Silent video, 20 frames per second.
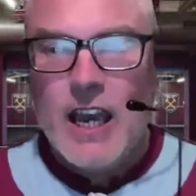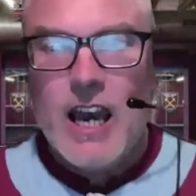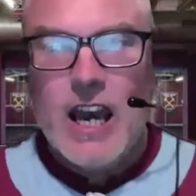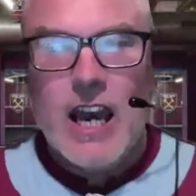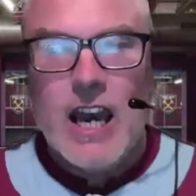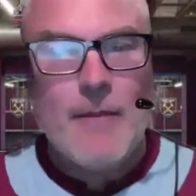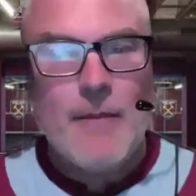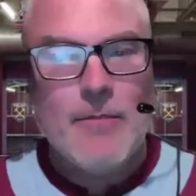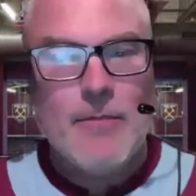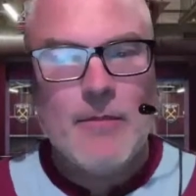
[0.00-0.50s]

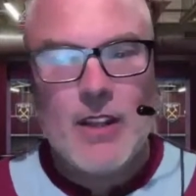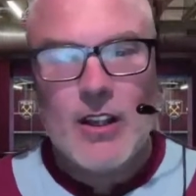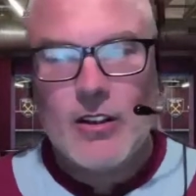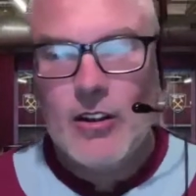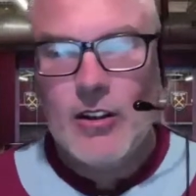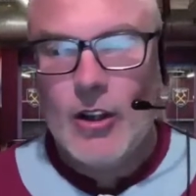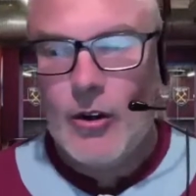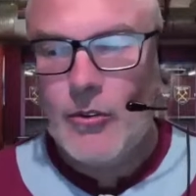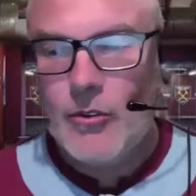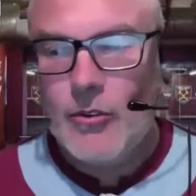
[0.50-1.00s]
And
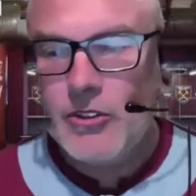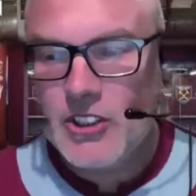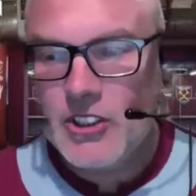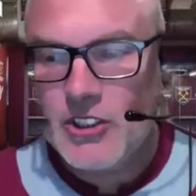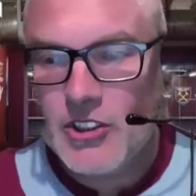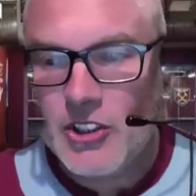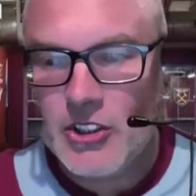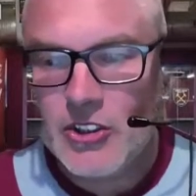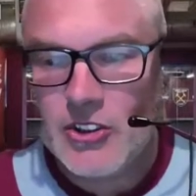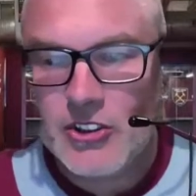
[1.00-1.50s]
Lawrence
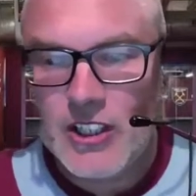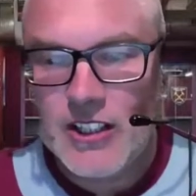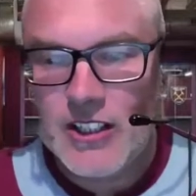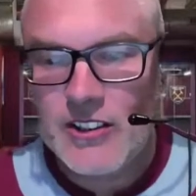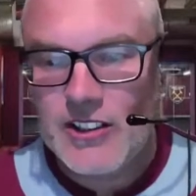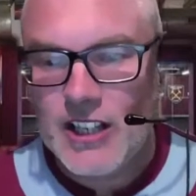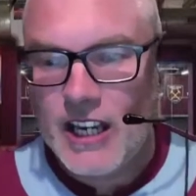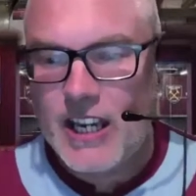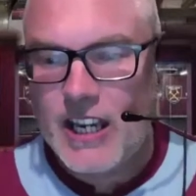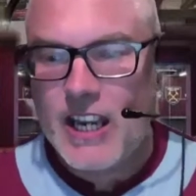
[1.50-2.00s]
is just
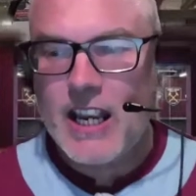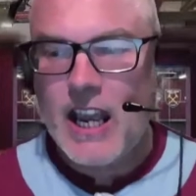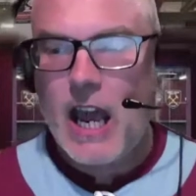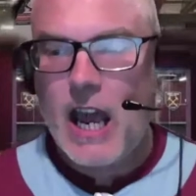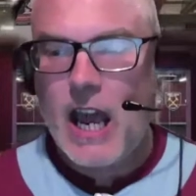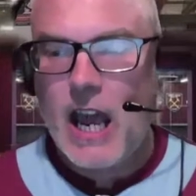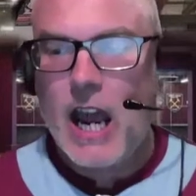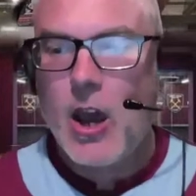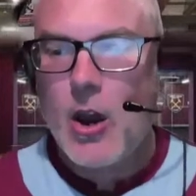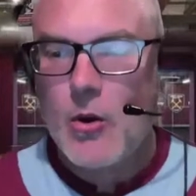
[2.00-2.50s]
saying
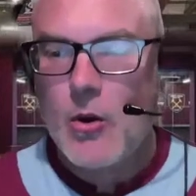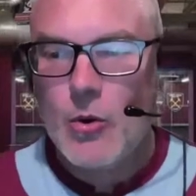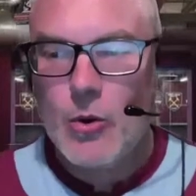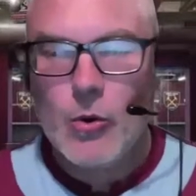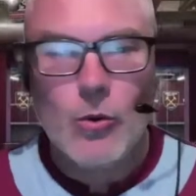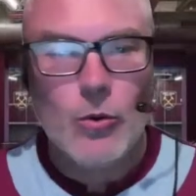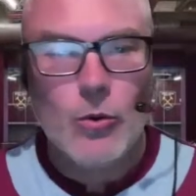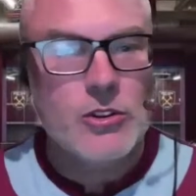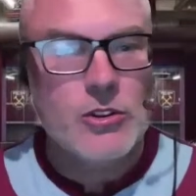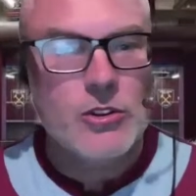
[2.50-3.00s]
hello
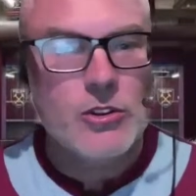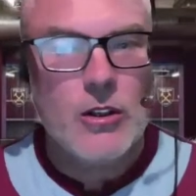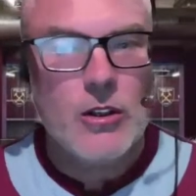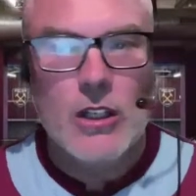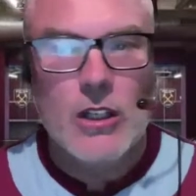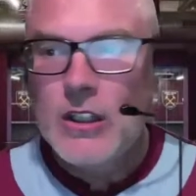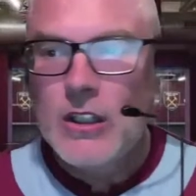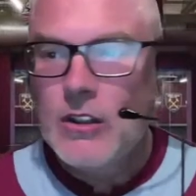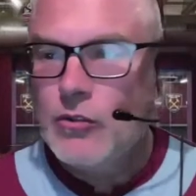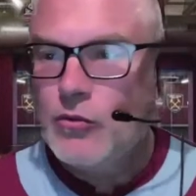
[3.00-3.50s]
also.
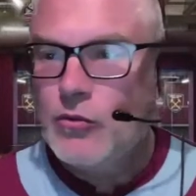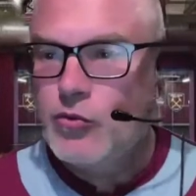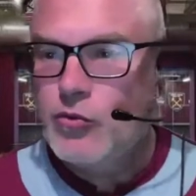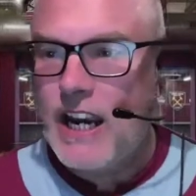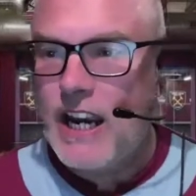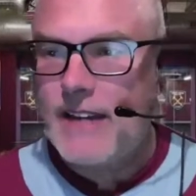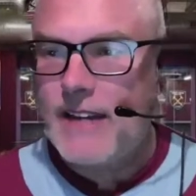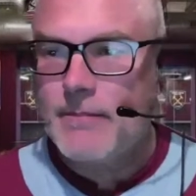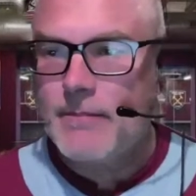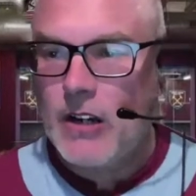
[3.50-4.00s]

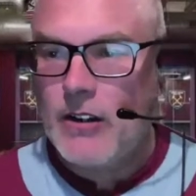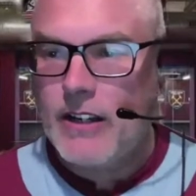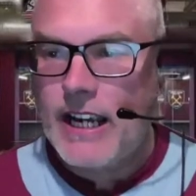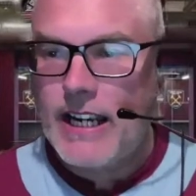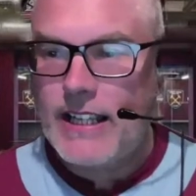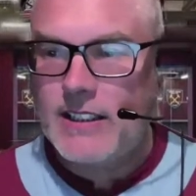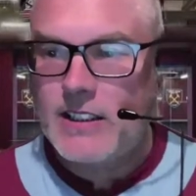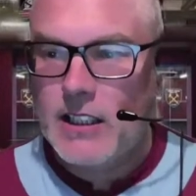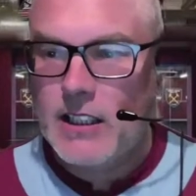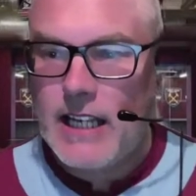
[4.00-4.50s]
Right.
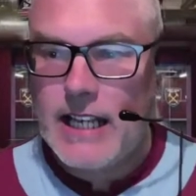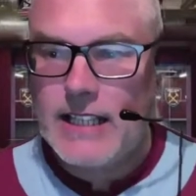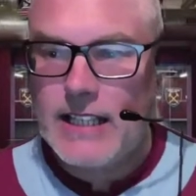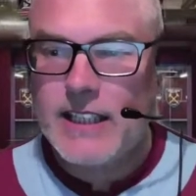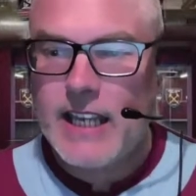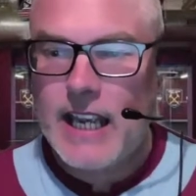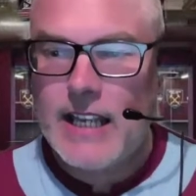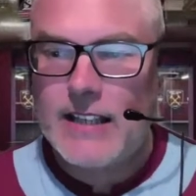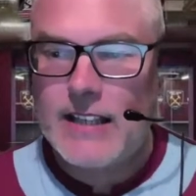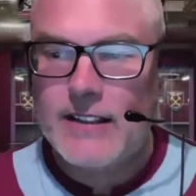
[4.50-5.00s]
Okay. So let's
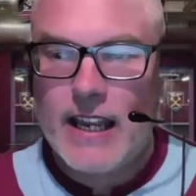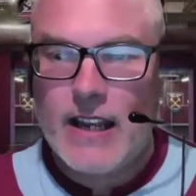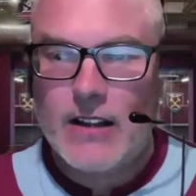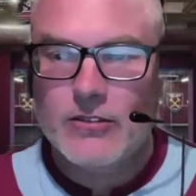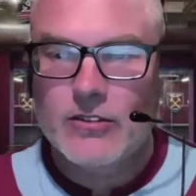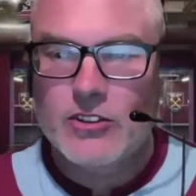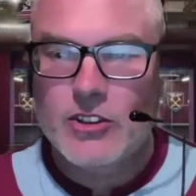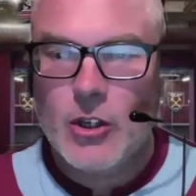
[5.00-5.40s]
get down